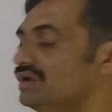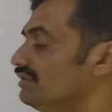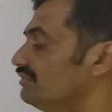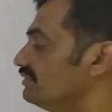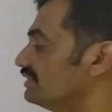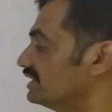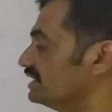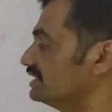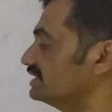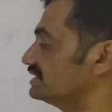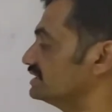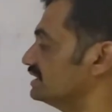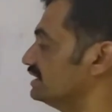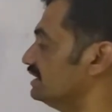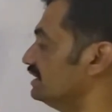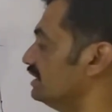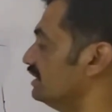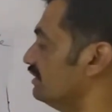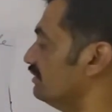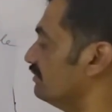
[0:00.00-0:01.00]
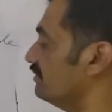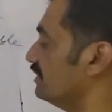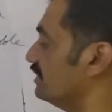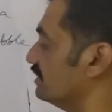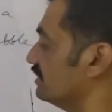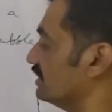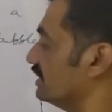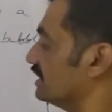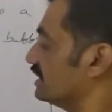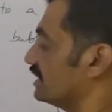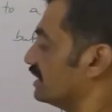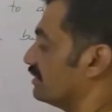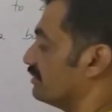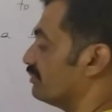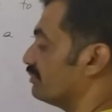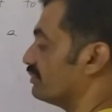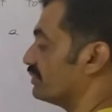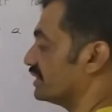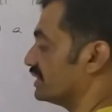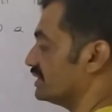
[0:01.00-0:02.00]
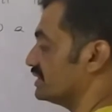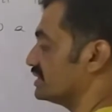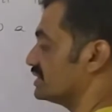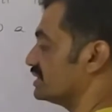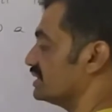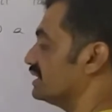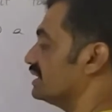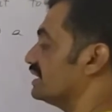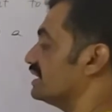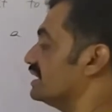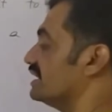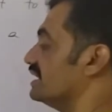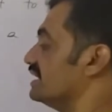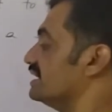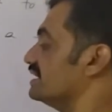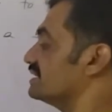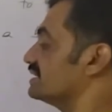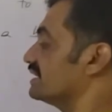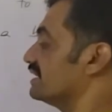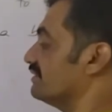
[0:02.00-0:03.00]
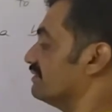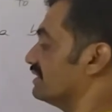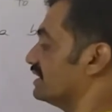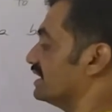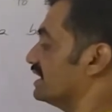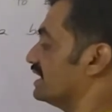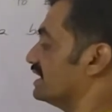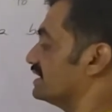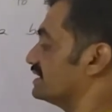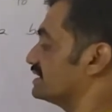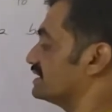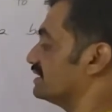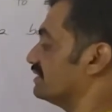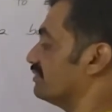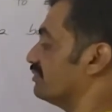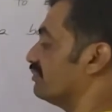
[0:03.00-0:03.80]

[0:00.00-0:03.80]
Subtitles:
Whereas we know that pressure is given as